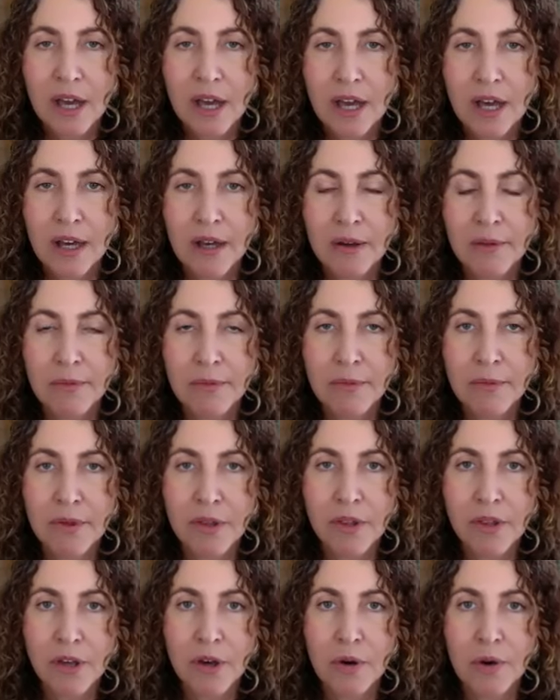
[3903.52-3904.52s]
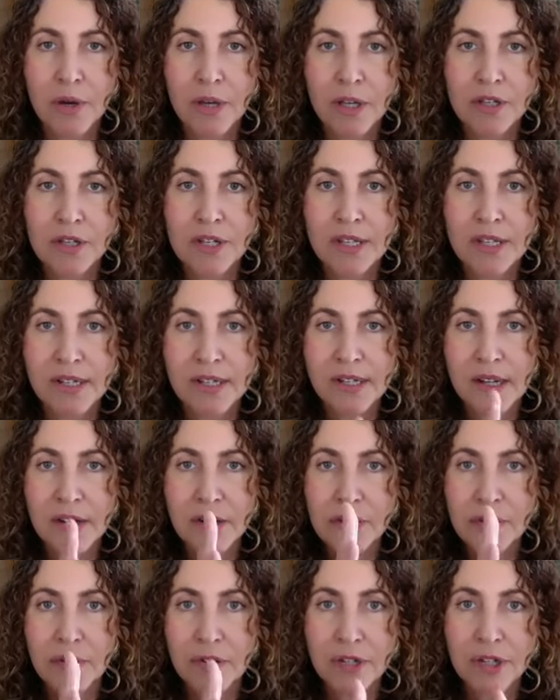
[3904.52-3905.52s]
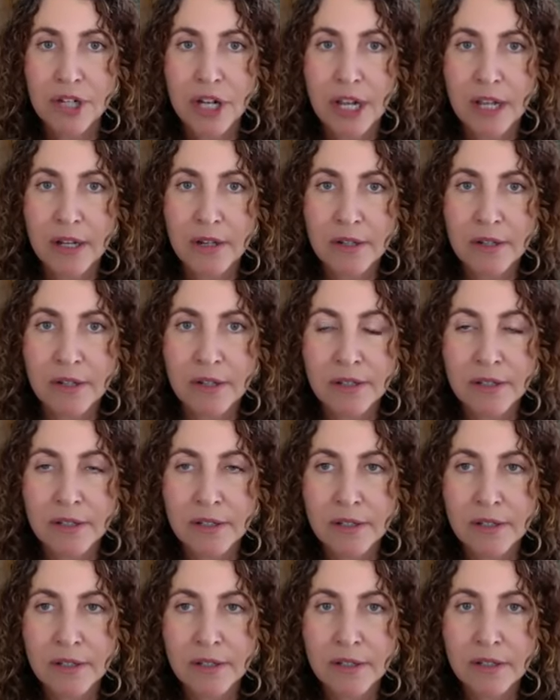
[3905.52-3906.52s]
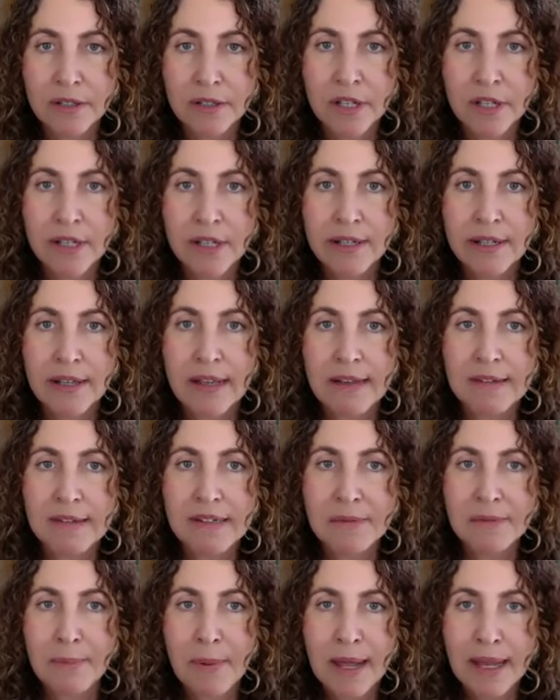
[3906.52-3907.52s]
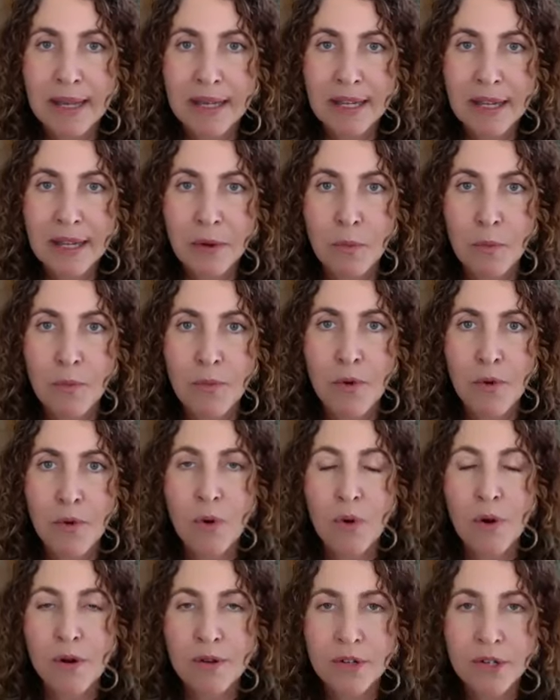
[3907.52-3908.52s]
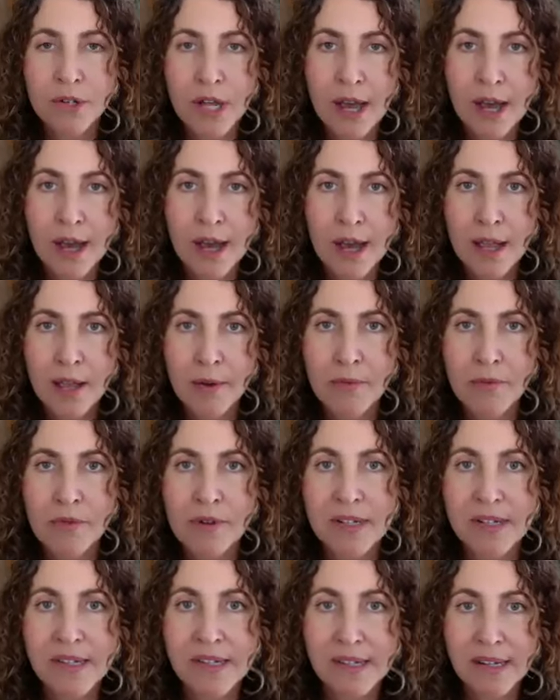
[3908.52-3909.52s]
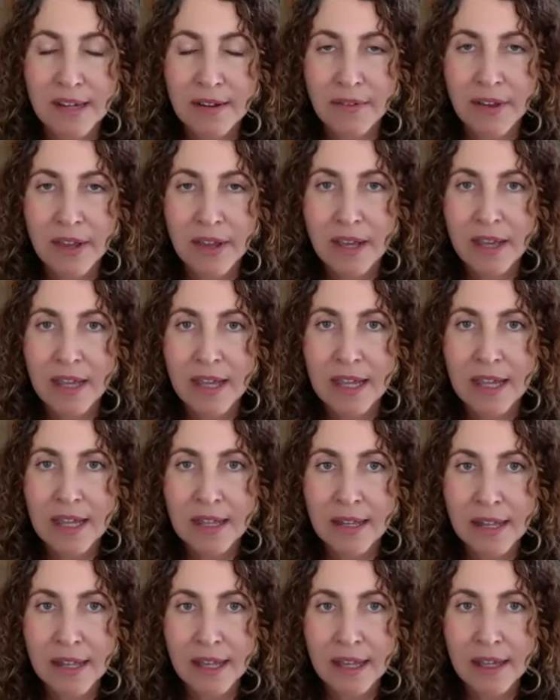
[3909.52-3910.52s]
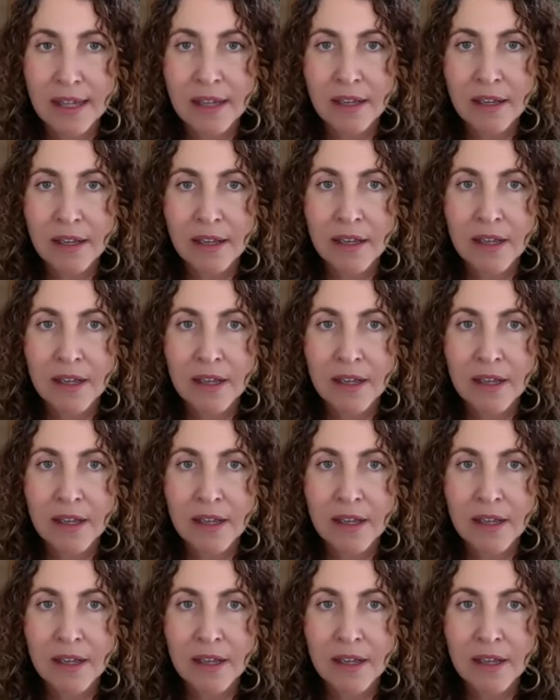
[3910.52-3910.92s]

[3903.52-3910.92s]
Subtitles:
the going to the central channel and spending more time receiving healing